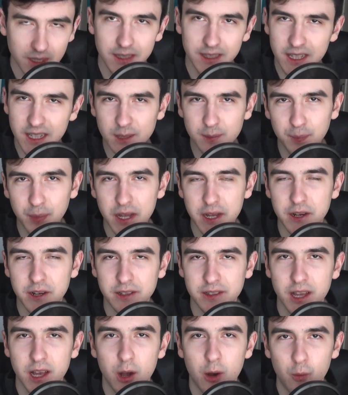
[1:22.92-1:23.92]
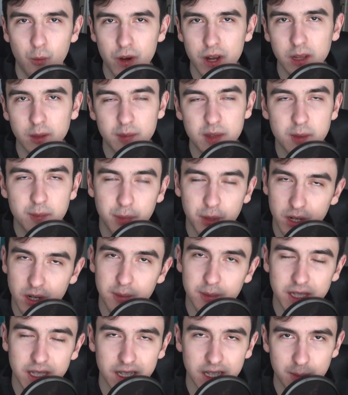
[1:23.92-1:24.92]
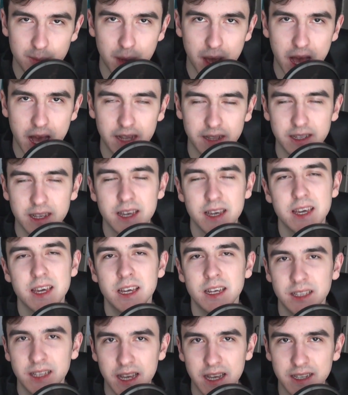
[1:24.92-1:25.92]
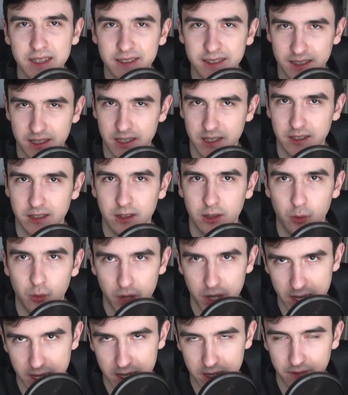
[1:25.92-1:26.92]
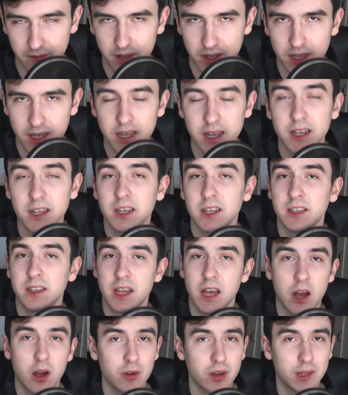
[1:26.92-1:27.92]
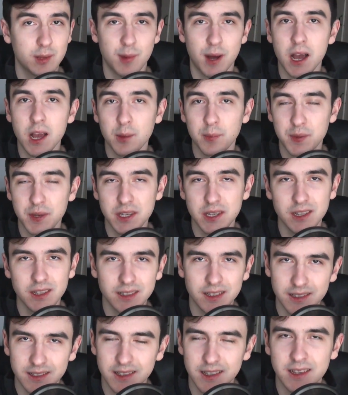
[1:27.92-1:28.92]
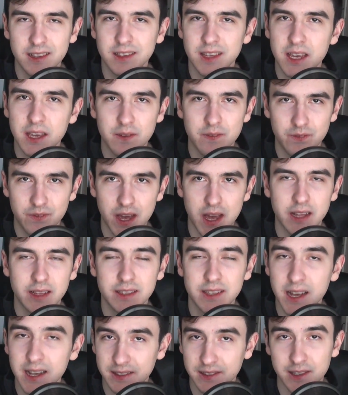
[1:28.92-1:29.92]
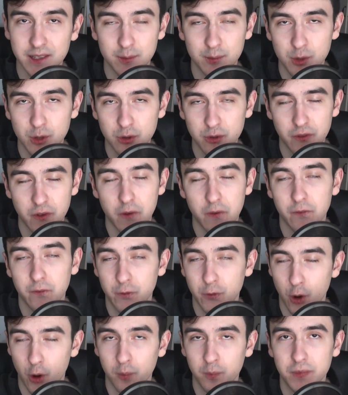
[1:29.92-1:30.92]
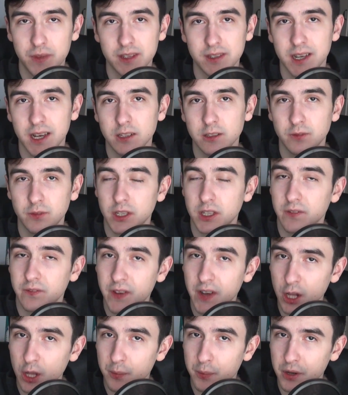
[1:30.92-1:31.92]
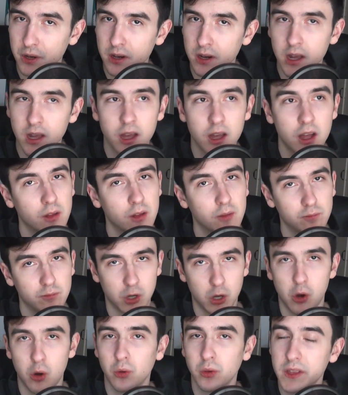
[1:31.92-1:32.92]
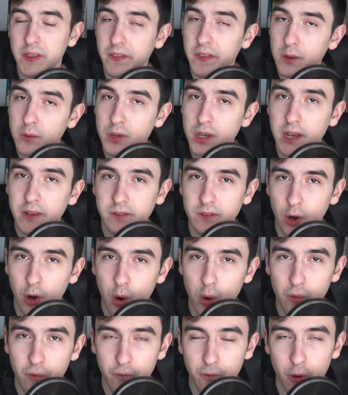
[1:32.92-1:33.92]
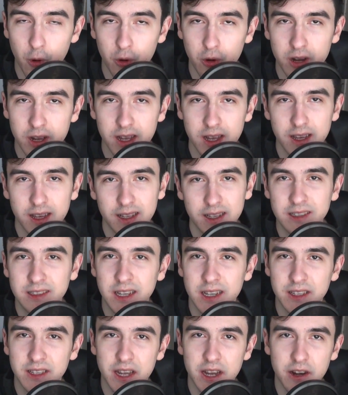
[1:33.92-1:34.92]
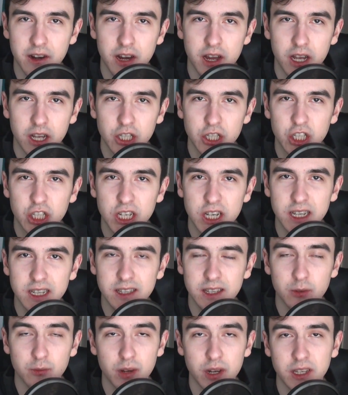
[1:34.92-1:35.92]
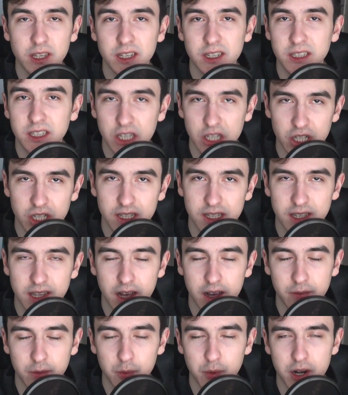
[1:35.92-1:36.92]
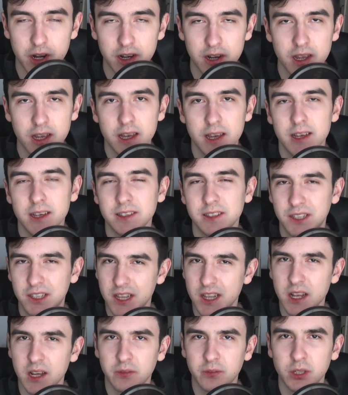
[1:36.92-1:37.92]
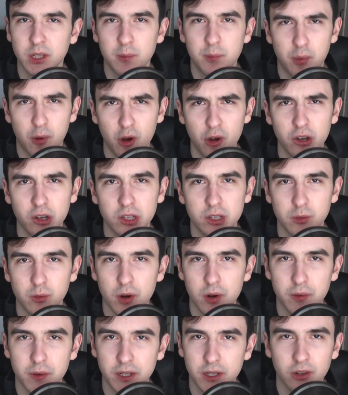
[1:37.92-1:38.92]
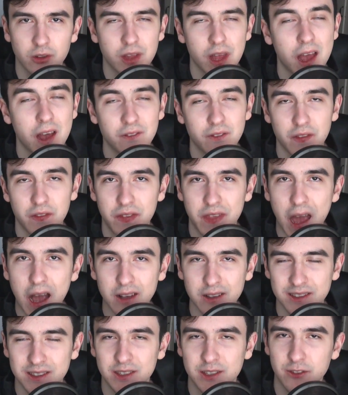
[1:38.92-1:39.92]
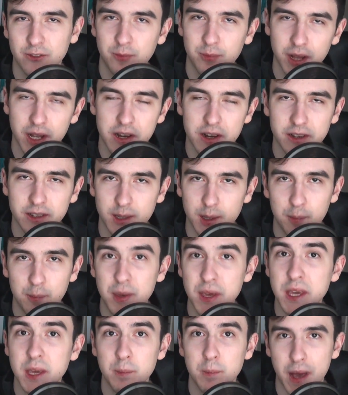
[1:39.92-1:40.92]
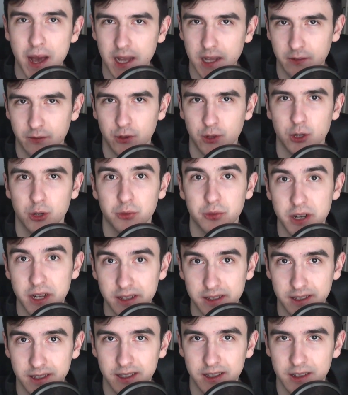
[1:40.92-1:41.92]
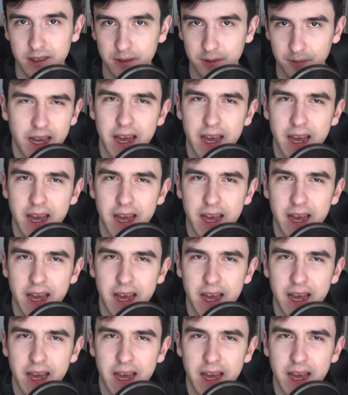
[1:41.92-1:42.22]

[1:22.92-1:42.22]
These players will be permanently banned in a single wave." Now, in my opinion, this is a fantastic move from the side of the developer. The only thing we have to hope for is that their cheat recognition software is good enough to the point where we don't have thousands of players being banned for no reason.